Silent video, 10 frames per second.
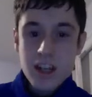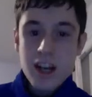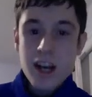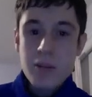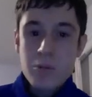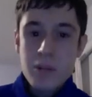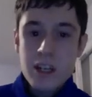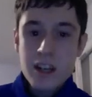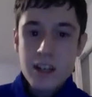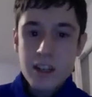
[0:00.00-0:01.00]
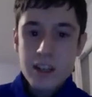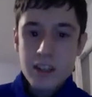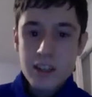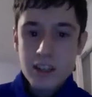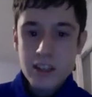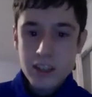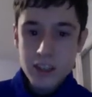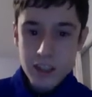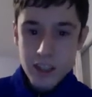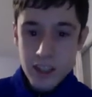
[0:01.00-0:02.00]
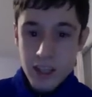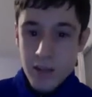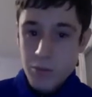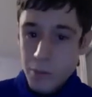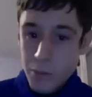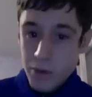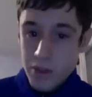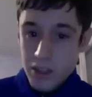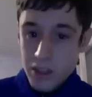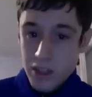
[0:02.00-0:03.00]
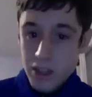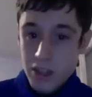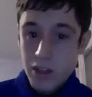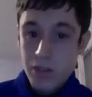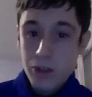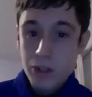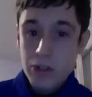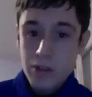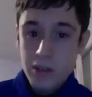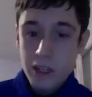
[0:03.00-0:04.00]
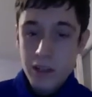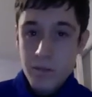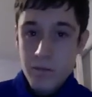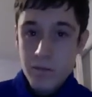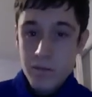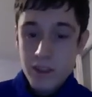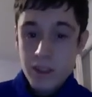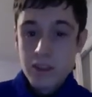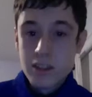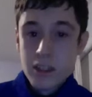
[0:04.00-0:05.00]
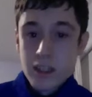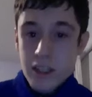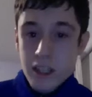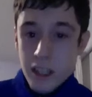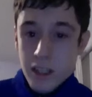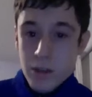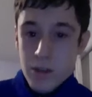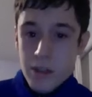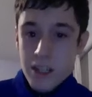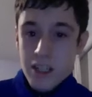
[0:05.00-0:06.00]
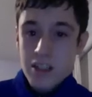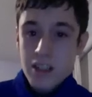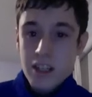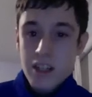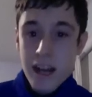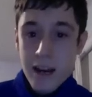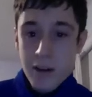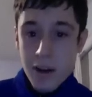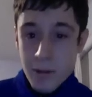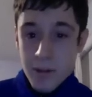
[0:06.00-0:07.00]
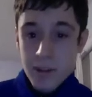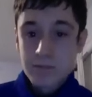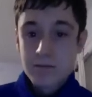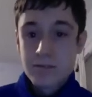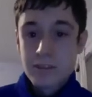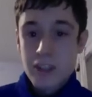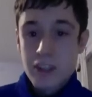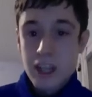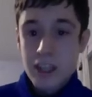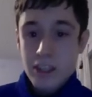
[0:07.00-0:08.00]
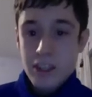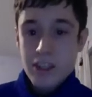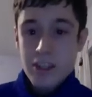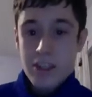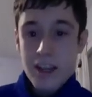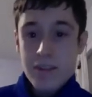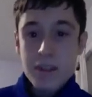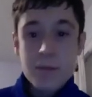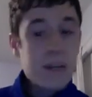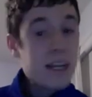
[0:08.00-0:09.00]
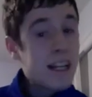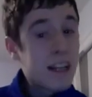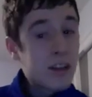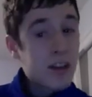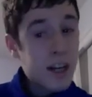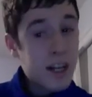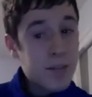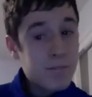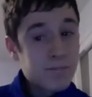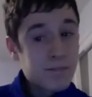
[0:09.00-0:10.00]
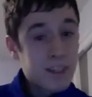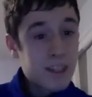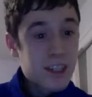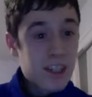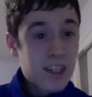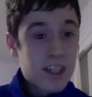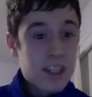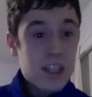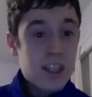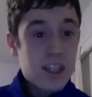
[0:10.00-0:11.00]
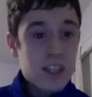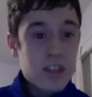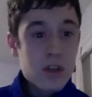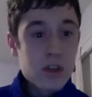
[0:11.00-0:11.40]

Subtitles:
Irina then reports to the Volturi, including its leader Arrow, that the Cullens have committed a crime. She thinks